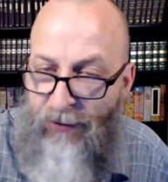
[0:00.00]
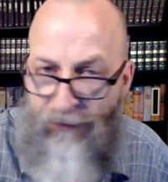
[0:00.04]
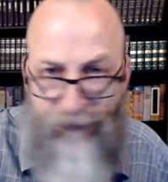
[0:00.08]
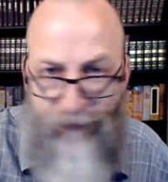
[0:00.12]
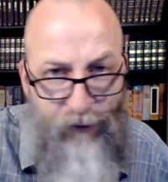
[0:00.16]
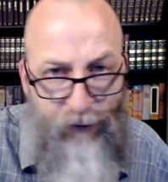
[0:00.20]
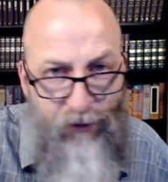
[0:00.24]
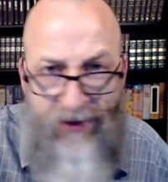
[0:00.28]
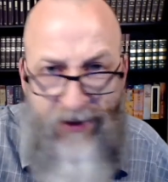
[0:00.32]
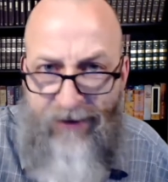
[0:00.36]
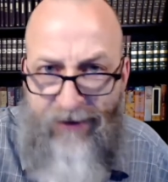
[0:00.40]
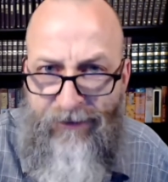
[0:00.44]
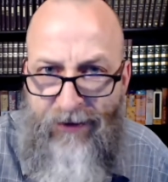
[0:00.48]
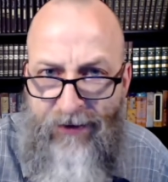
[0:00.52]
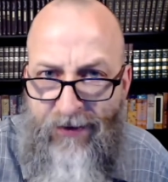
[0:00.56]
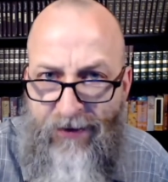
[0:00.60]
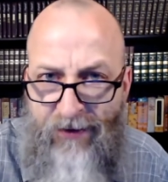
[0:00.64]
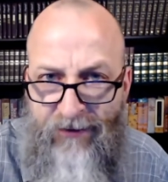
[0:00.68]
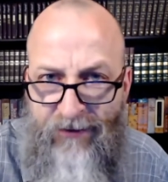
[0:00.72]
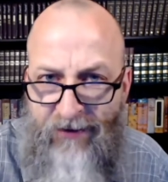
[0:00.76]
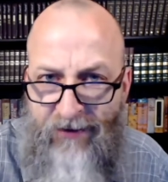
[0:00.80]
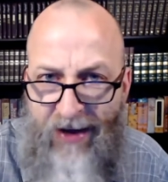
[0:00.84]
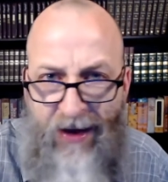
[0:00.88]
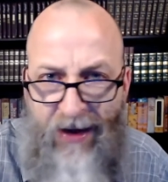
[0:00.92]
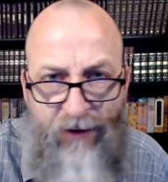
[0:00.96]
you live in the
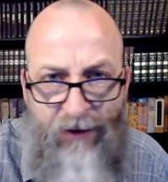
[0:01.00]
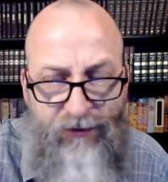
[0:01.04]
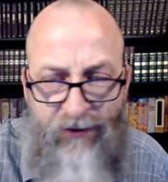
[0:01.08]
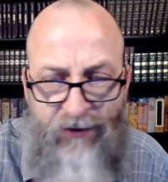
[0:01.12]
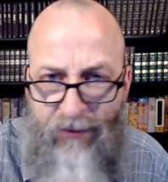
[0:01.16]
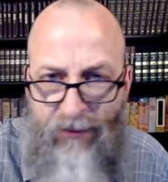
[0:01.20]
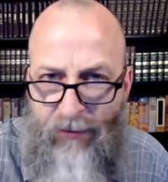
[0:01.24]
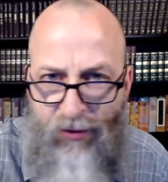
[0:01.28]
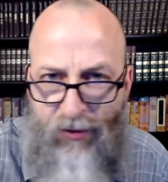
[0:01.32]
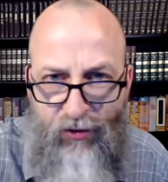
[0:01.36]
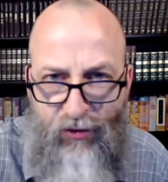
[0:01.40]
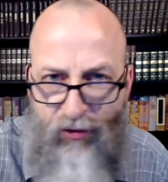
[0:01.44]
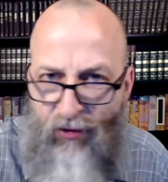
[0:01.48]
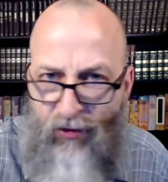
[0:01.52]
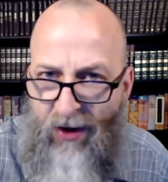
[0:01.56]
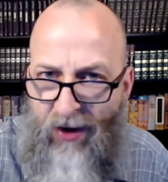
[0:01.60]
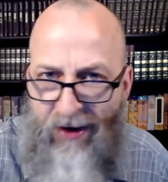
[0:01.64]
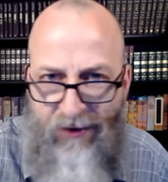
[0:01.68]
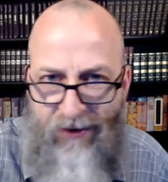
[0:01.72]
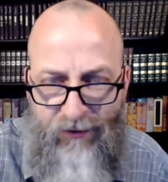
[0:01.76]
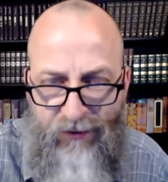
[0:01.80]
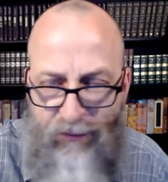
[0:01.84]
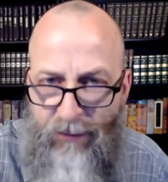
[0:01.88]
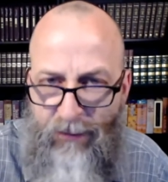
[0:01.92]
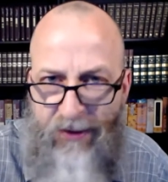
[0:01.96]
South, some of the
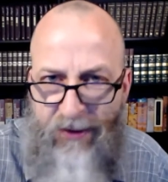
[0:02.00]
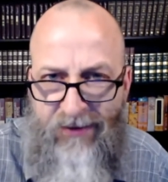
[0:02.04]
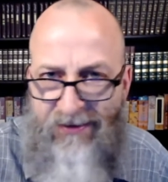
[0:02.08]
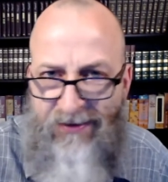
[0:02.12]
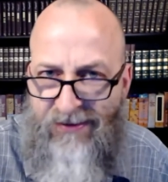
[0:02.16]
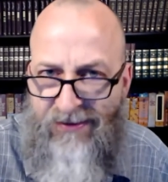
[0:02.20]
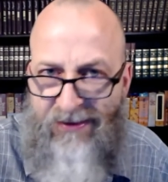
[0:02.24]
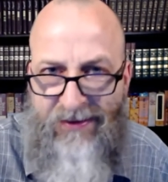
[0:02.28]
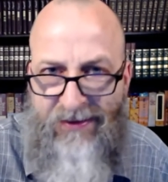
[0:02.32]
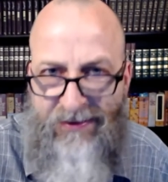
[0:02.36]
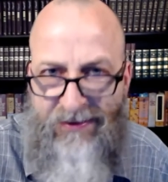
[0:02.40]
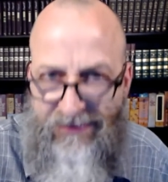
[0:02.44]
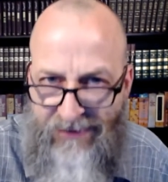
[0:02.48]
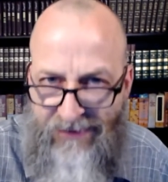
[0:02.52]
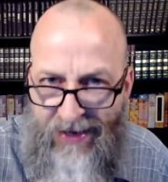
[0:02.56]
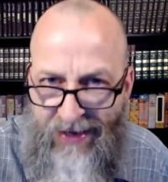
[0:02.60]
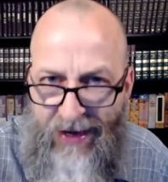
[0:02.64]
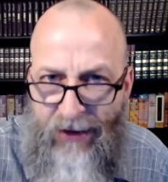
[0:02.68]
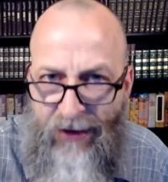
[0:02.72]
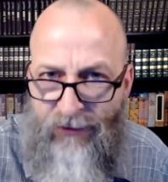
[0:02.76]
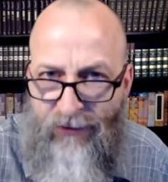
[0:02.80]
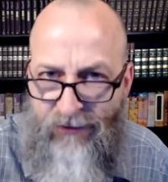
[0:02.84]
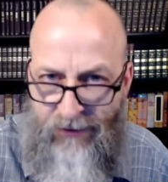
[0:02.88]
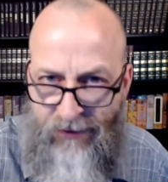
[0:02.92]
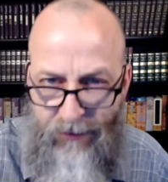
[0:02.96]
driest months in the
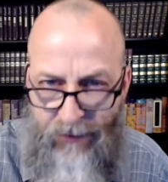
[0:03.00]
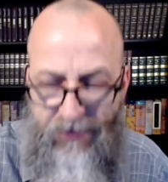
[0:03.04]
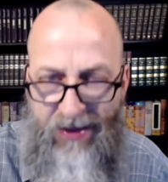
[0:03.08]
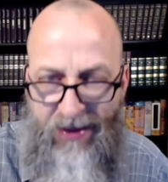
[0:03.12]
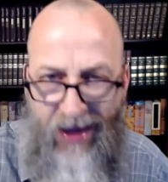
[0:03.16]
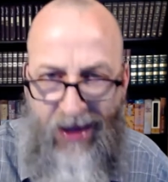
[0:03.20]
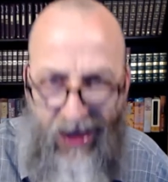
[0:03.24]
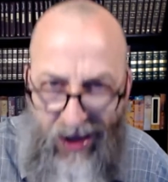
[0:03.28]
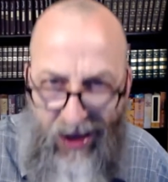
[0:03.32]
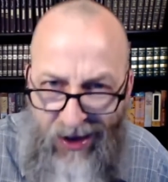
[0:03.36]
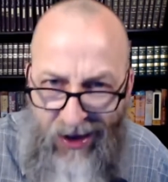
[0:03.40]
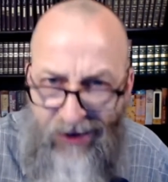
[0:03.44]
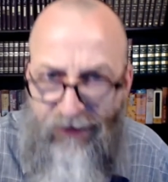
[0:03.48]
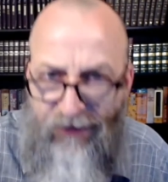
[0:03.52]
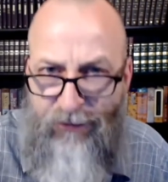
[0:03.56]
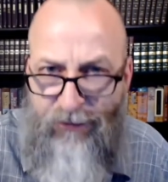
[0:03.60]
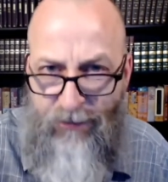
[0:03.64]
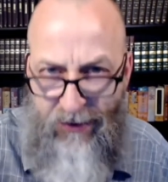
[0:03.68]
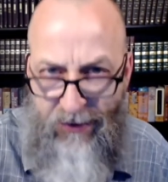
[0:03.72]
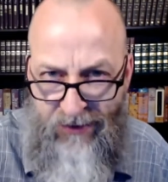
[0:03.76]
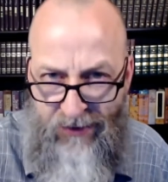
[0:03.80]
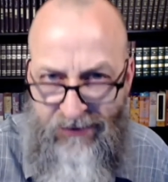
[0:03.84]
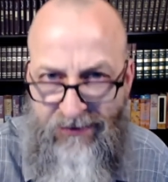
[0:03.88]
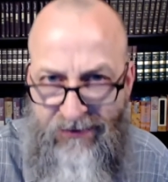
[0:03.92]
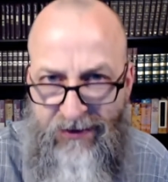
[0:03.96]
South, some of the hottest
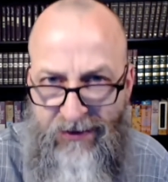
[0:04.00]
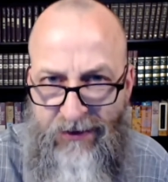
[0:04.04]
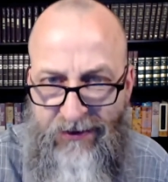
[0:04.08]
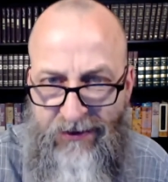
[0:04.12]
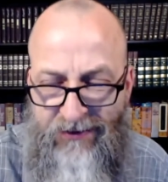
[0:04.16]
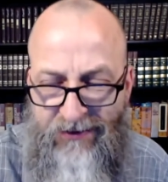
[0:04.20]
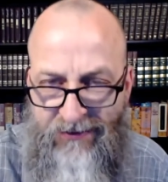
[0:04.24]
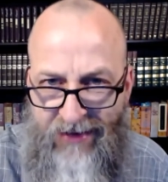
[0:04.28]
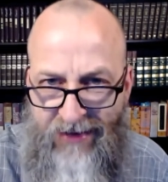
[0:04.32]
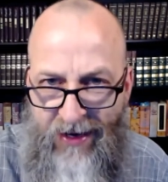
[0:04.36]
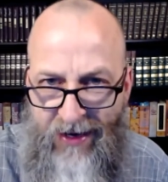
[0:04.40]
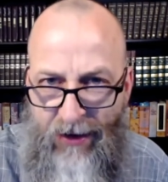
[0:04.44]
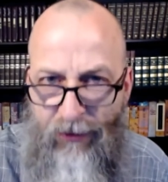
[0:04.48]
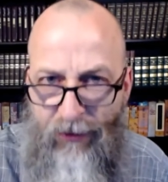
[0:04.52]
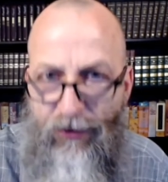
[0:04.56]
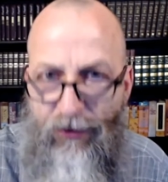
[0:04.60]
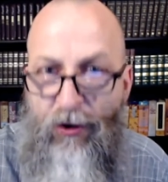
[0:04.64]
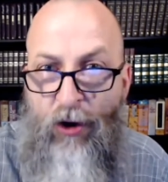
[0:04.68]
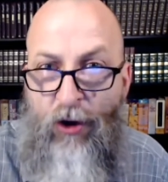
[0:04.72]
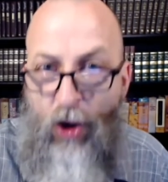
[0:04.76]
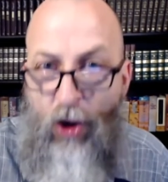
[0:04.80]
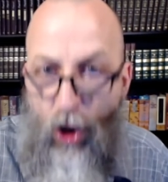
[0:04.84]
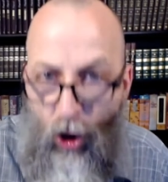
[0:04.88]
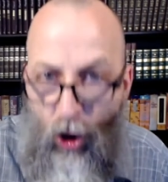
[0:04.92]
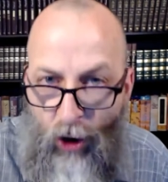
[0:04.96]
months in the South,
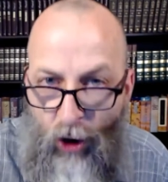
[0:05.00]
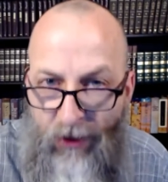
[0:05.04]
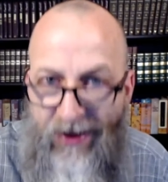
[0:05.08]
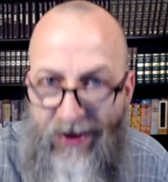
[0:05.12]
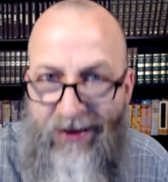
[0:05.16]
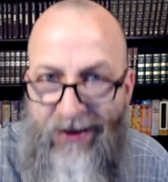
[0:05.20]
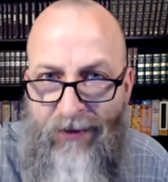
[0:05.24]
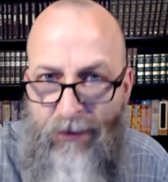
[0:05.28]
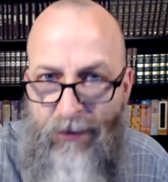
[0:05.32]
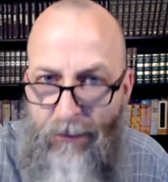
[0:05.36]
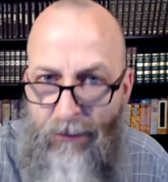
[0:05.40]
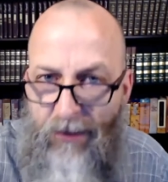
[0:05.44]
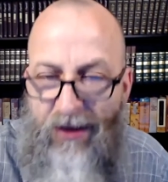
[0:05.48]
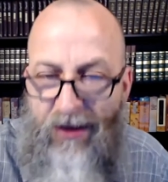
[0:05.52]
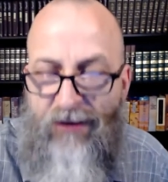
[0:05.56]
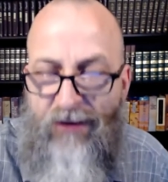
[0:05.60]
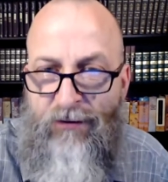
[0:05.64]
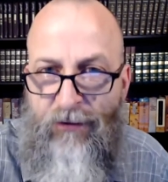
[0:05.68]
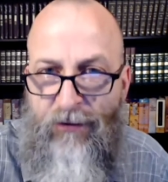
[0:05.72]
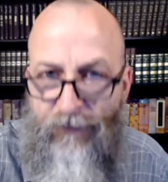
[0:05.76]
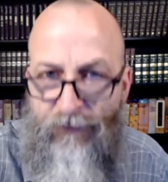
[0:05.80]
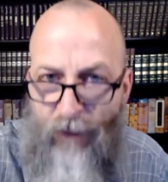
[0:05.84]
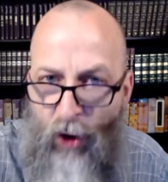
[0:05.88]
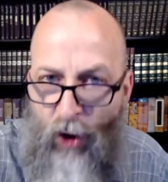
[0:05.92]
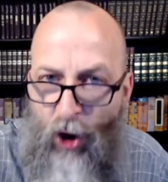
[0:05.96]
are in the months
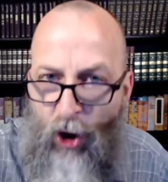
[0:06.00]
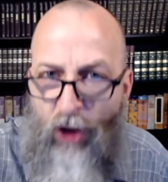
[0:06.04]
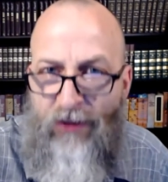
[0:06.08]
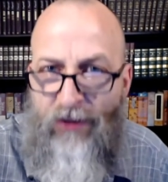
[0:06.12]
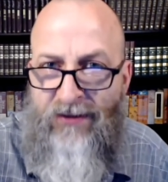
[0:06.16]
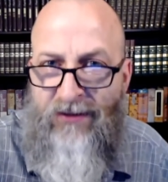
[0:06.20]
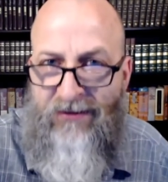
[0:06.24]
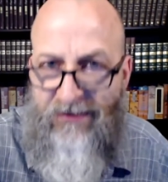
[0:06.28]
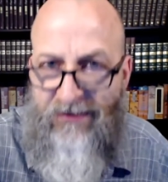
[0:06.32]
of August and